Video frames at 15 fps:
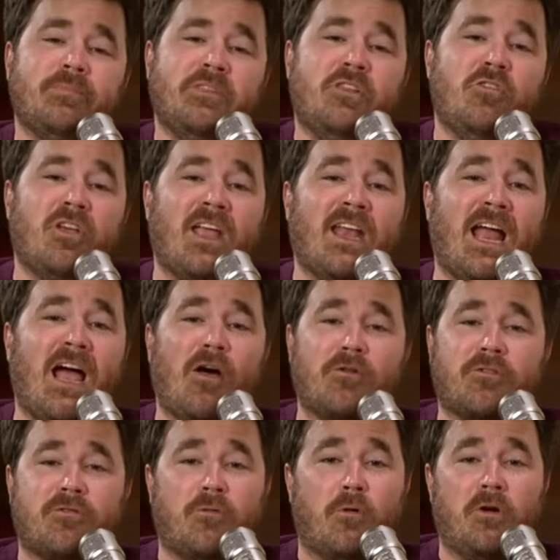You get
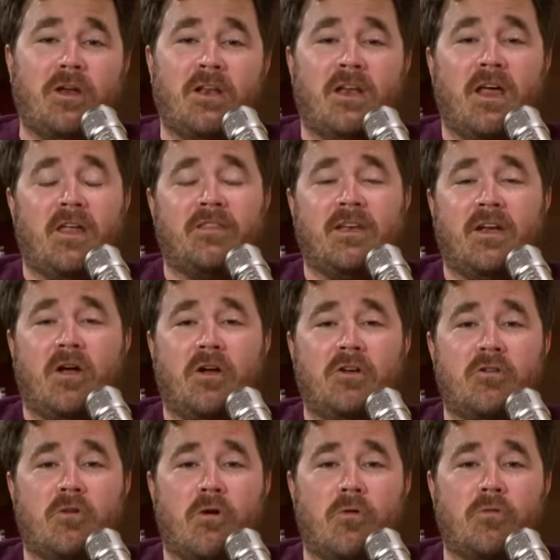housed 40-0 on
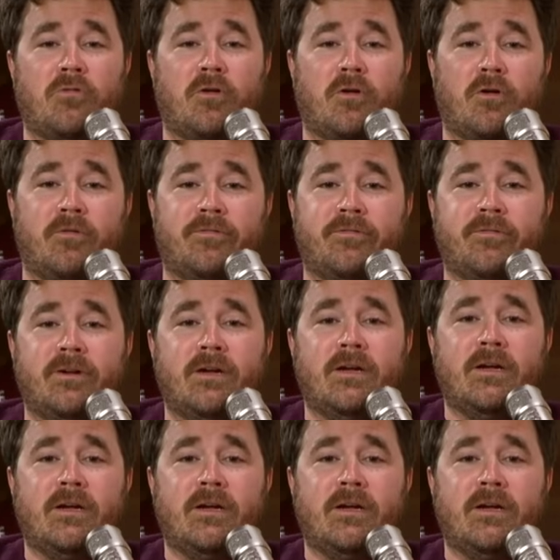your own turf,